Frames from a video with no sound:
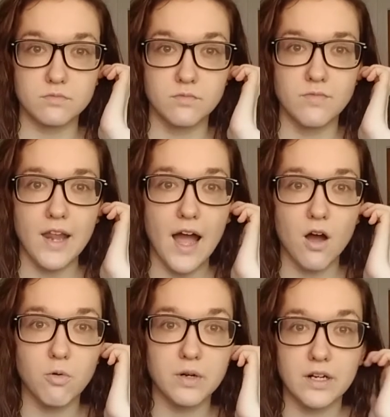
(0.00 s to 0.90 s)

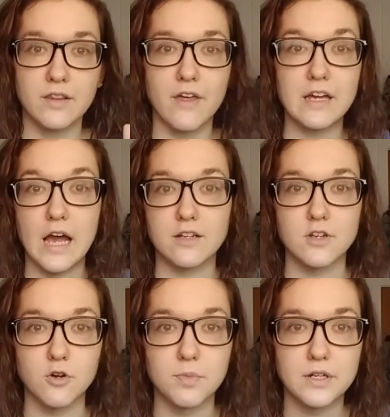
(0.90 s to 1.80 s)
now we're in like
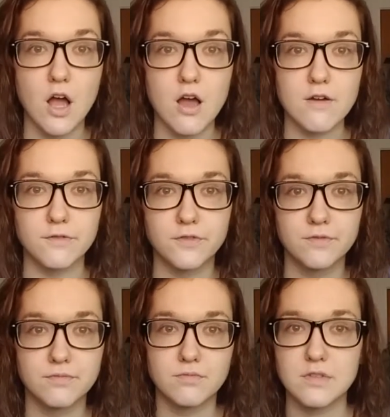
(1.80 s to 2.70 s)
October of
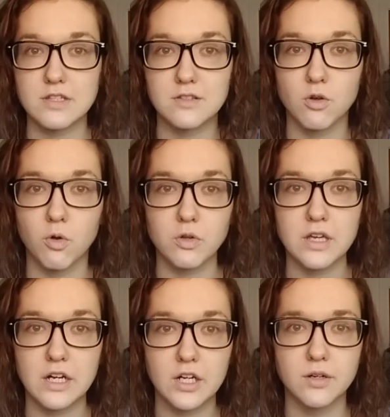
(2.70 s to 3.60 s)
this whole
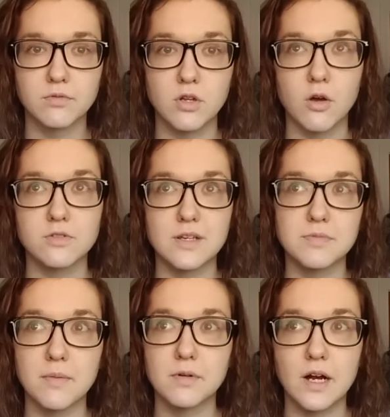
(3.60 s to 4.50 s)
year. No,
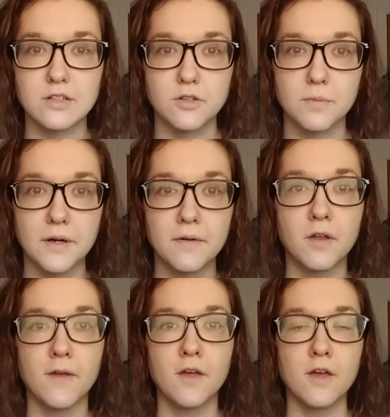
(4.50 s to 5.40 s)
September, October.
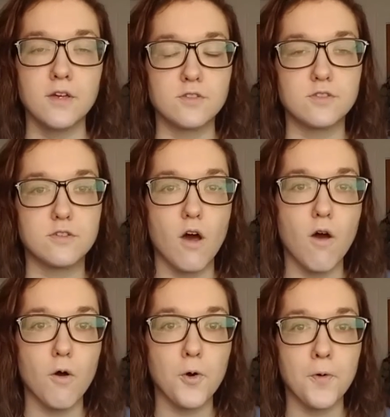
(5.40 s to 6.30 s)

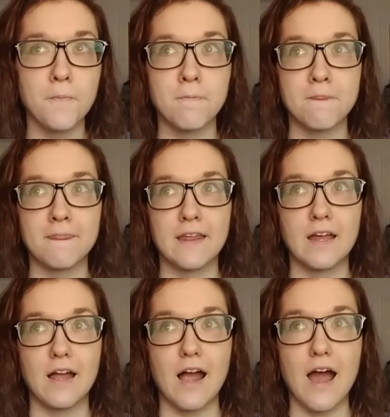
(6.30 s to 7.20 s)
So
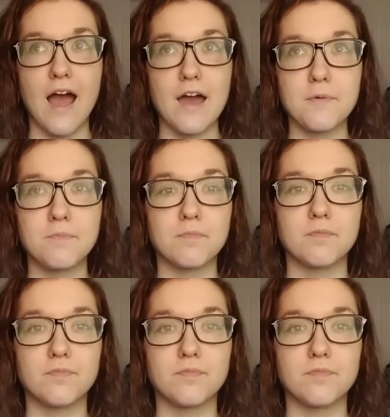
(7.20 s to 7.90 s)
I